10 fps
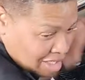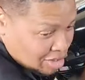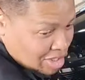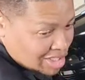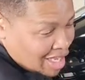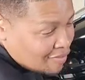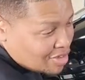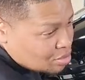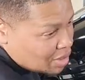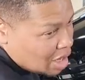to the
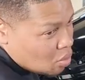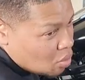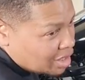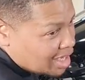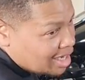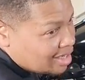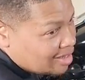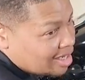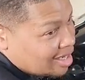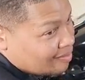7s, but I wanna get it.
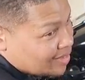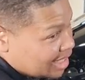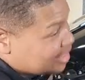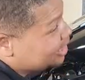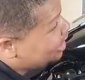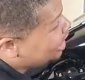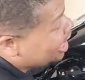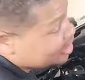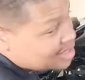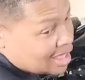I think I got a
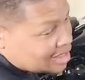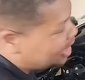6 in